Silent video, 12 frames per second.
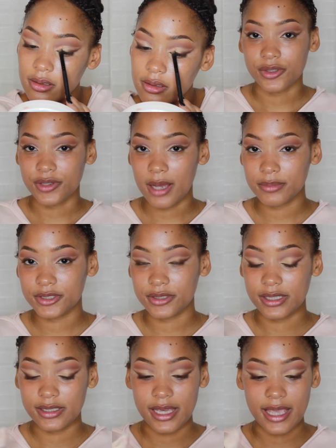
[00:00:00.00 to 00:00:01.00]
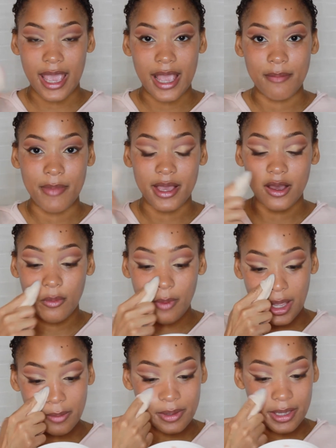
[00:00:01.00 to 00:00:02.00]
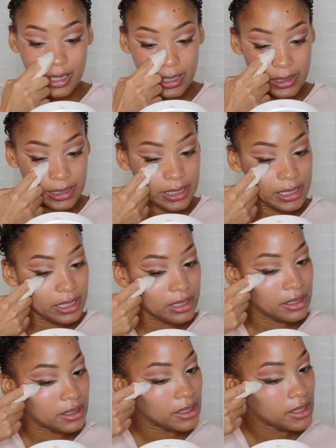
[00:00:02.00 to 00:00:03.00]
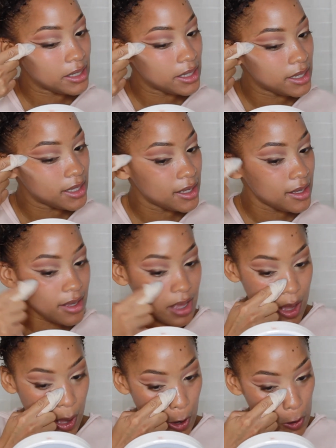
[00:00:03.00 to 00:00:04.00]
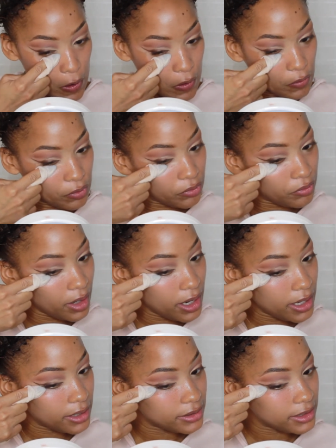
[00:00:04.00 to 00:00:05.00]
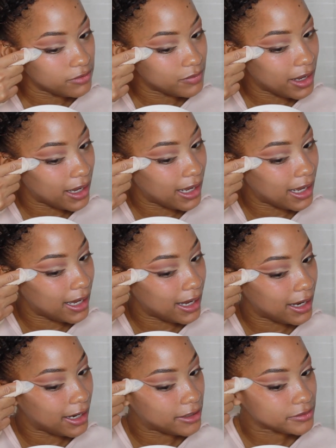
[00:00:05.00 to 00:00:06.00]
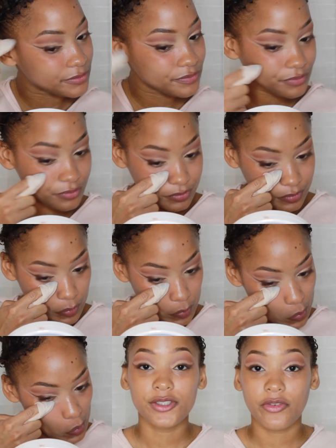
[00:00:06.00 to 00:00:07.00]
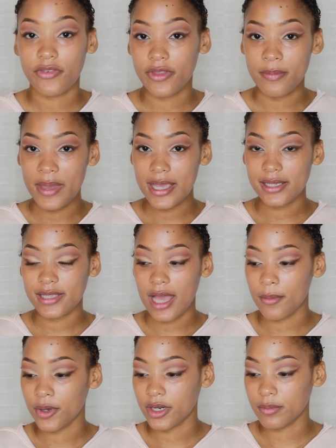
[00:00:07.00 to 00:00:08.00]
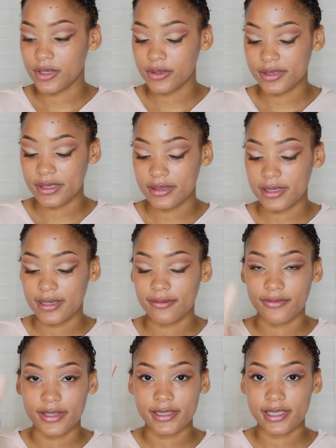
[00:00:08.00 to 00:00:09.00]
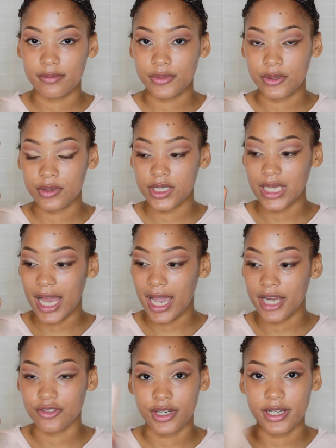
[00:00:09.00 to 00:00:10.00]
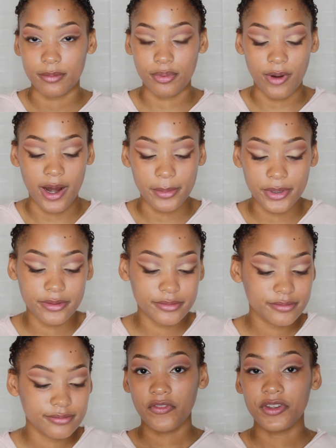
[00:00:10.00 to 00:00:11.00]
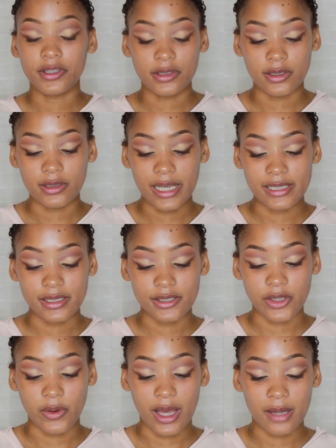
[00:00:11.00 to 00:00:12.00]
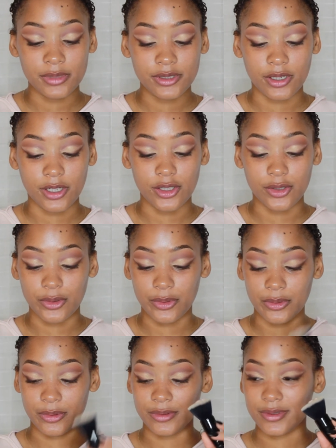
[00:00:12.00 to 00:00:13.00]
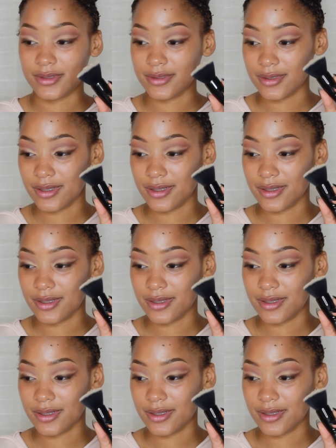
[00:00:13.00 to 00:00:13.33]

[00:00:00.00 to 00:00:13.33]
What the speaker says: So now I'm just gonna take a makeup wipe and clean right underneath my eye. So for the base, I'm gonna be using the Fenty Beauty Hydrating Primer. Been a little lazy, so I'm just gonna use